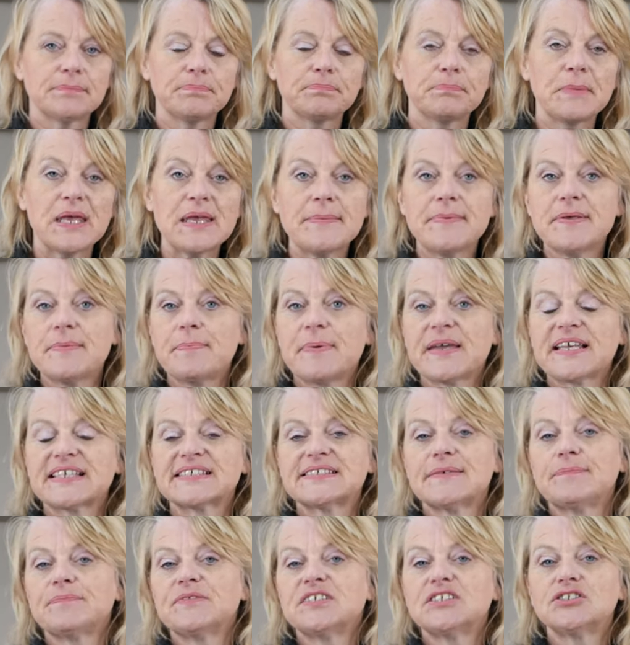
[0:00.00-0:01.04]
maybe pick
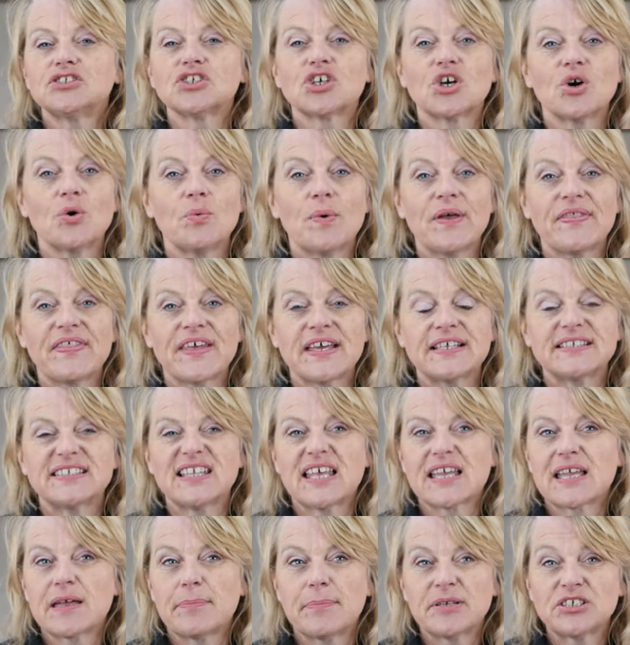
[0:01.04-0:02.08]
something to go with it,
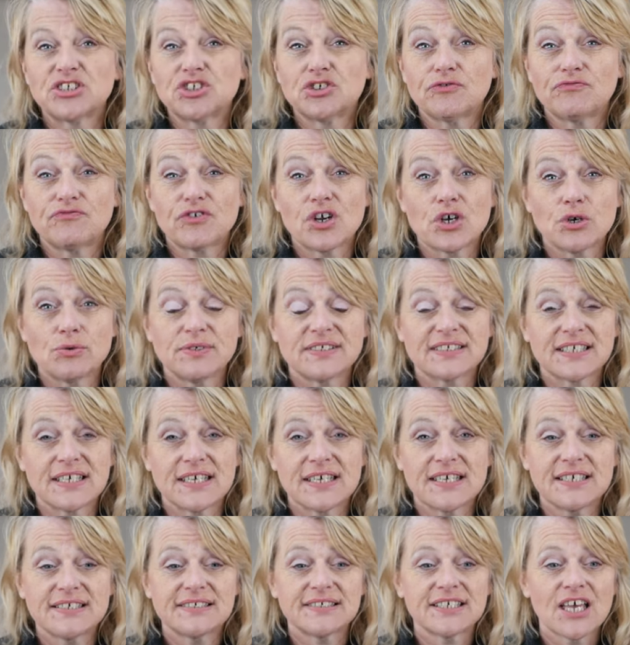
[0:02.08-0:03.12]
like a bunch of
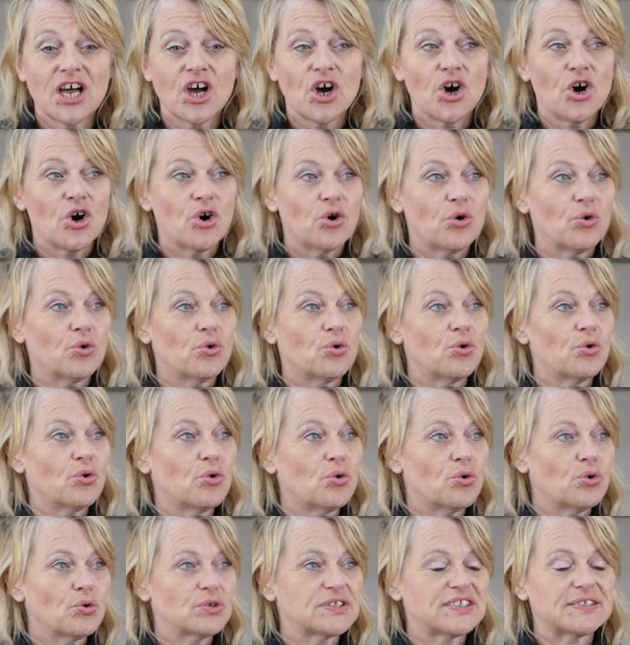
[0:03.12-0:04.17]
roses
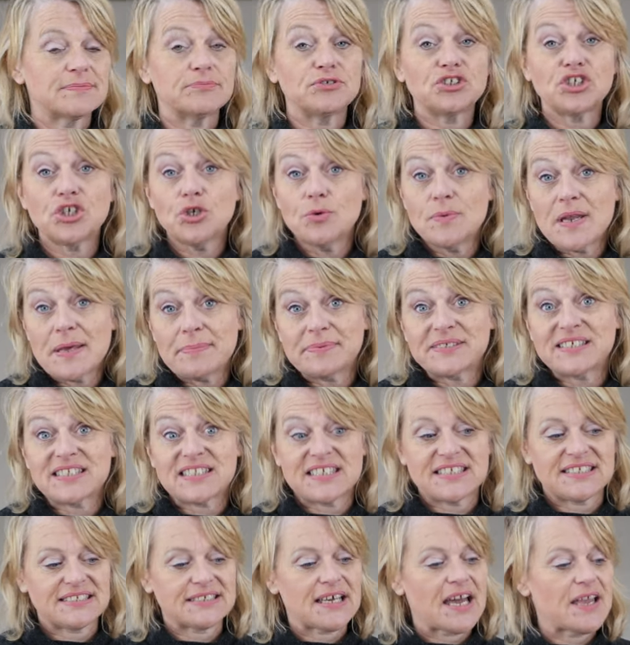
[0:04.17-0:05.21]
or some tulips at
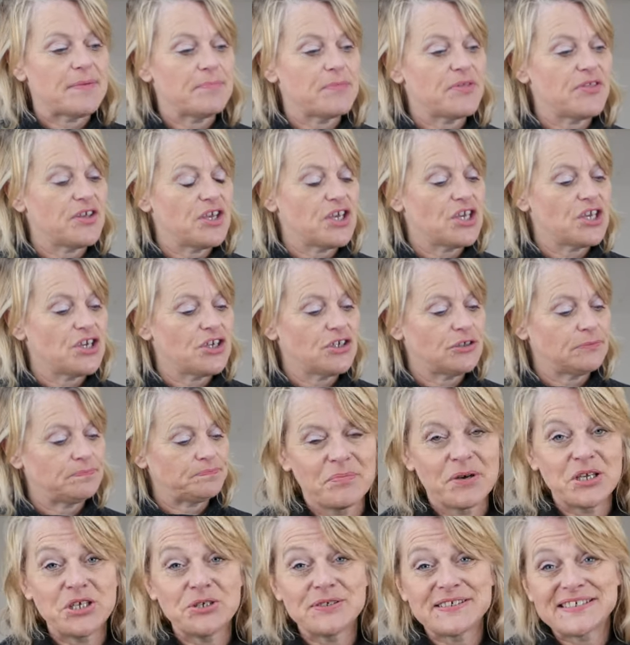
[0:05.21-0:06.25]
this time of the year.
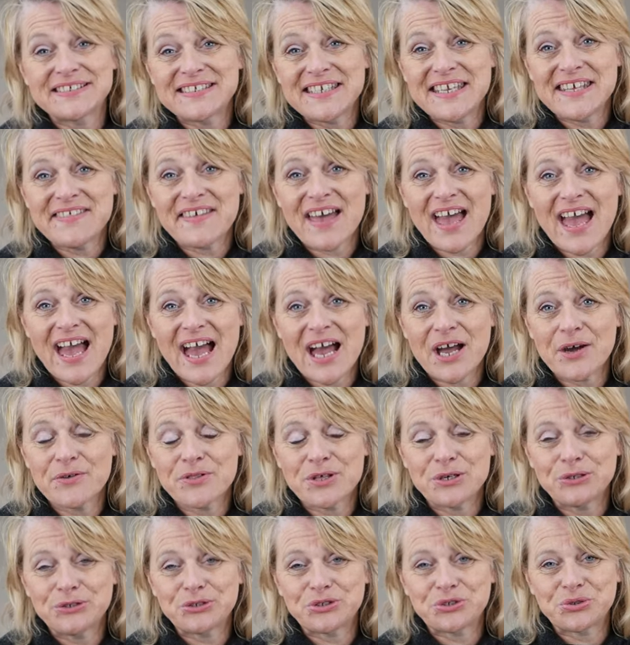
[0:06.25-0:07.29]
But you'll see there how
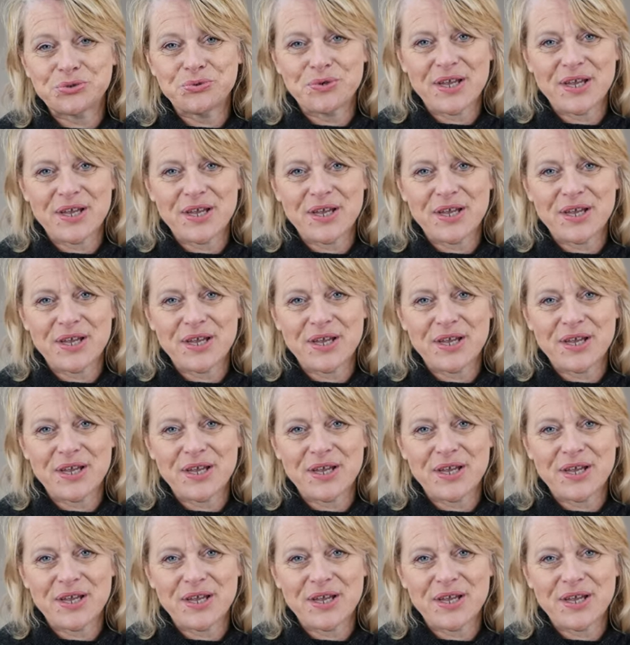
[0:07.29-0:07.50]
those two